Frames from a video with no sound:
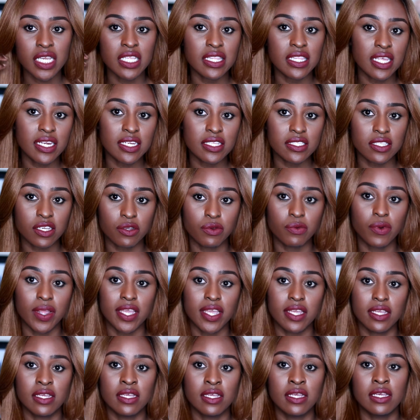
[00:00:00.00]
then it's a
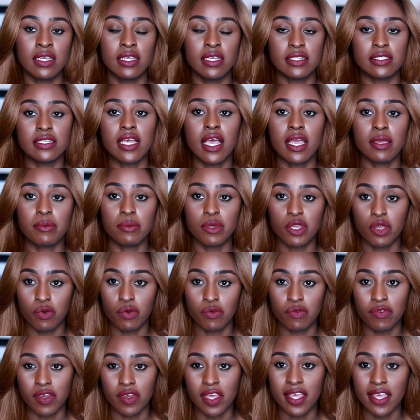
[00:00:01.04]
great timey
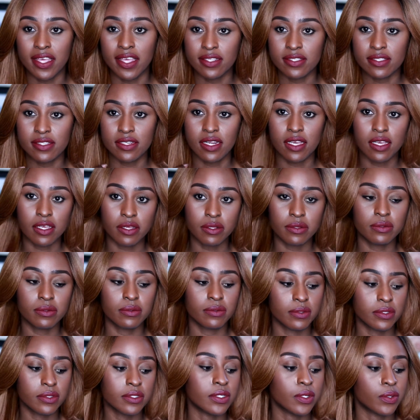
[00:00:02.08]
over hairstyle
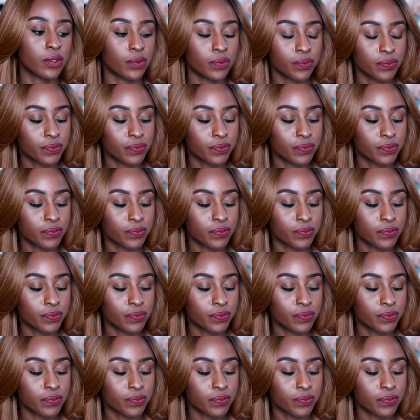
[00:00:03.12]
so